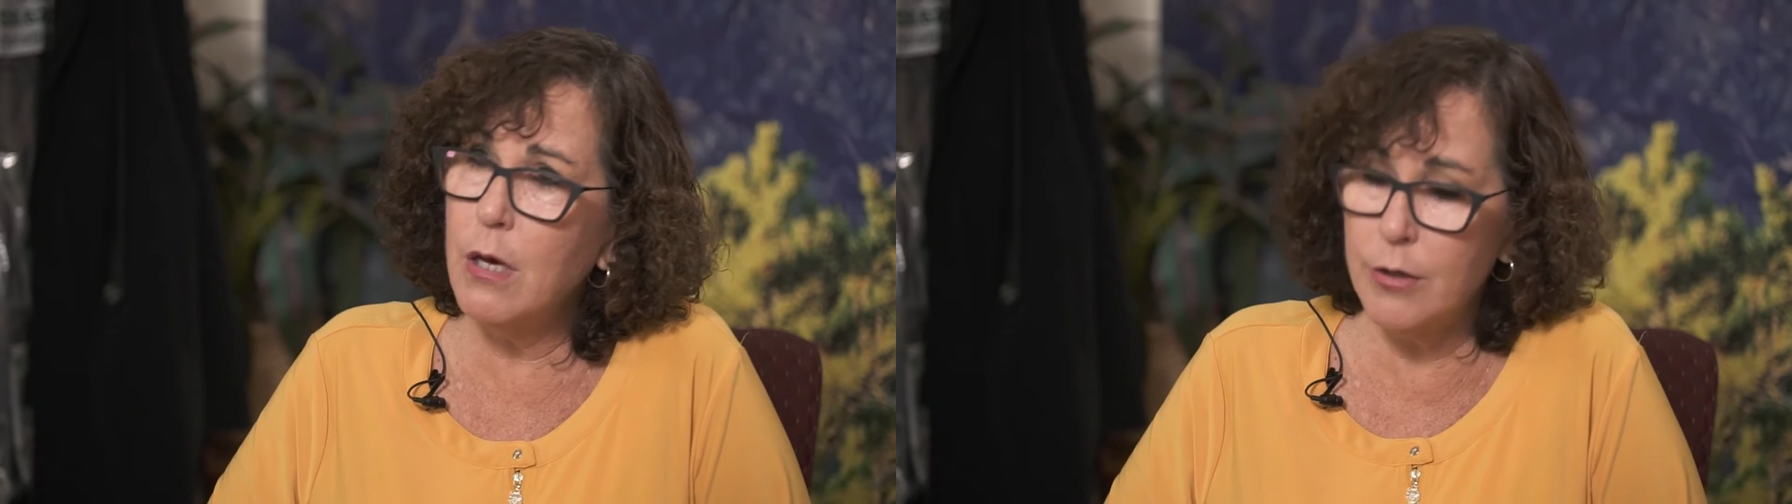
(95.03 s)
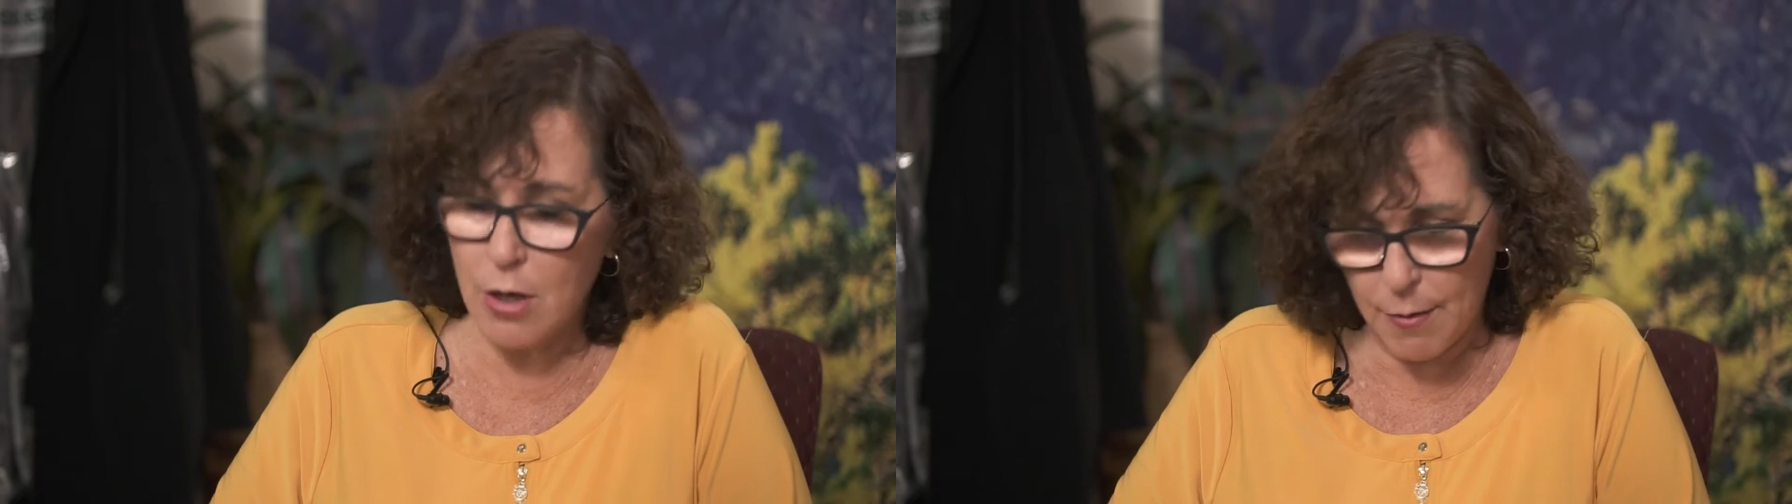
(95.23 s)

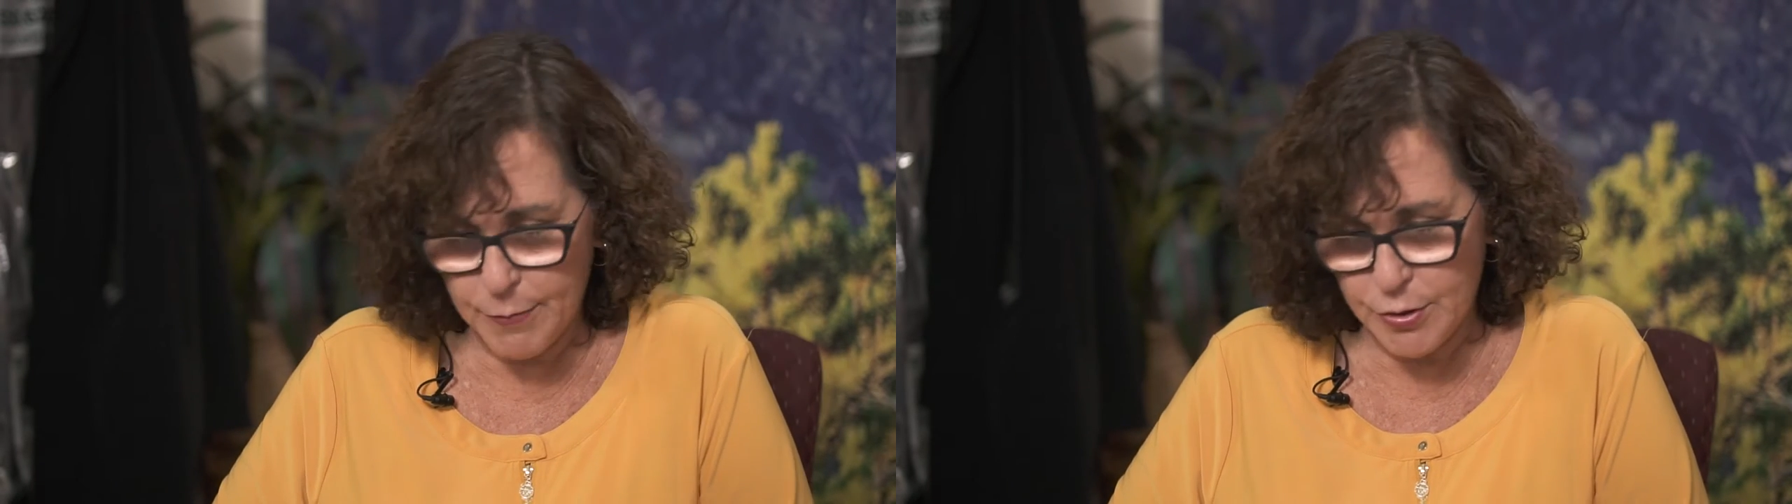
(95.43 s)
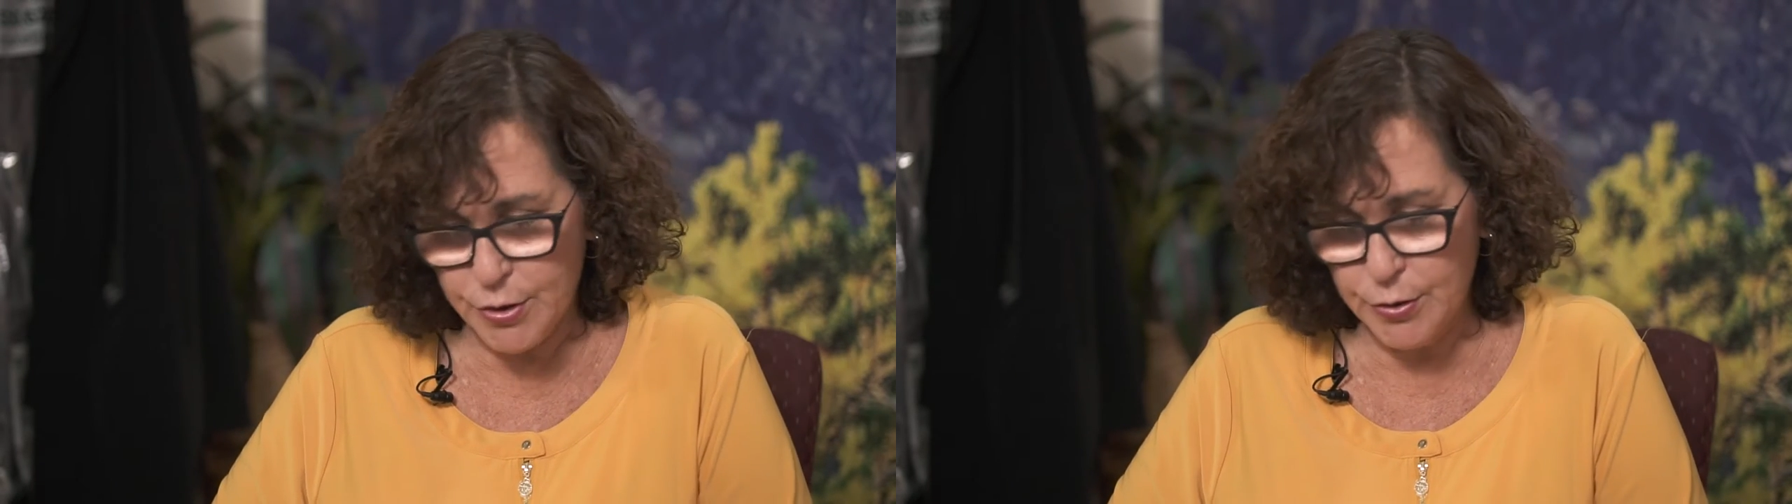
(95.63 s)
an
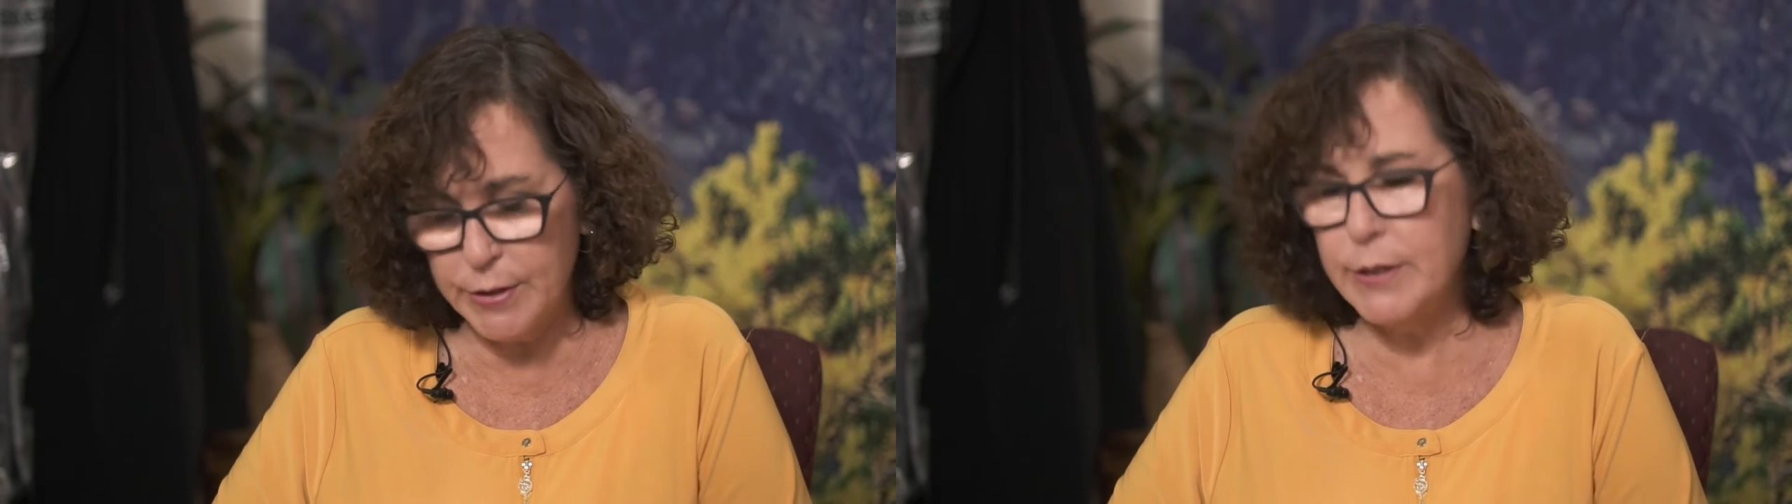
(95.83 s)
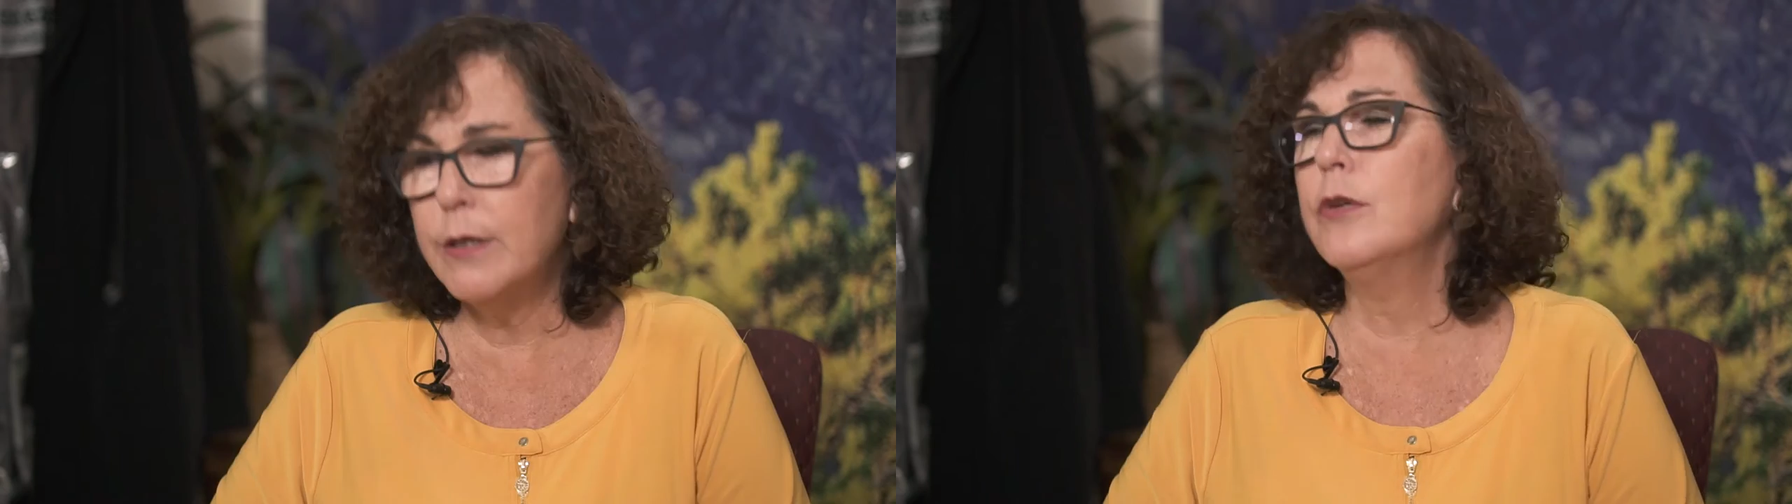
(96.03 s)

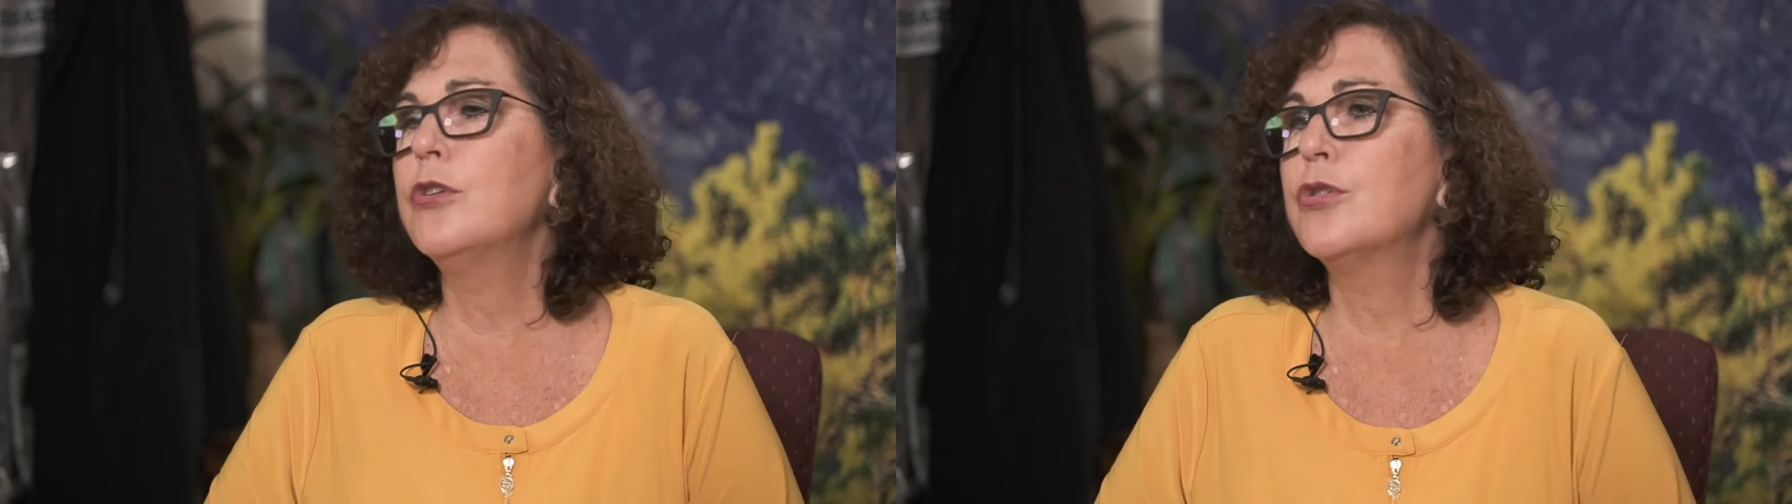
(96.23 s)
opportunity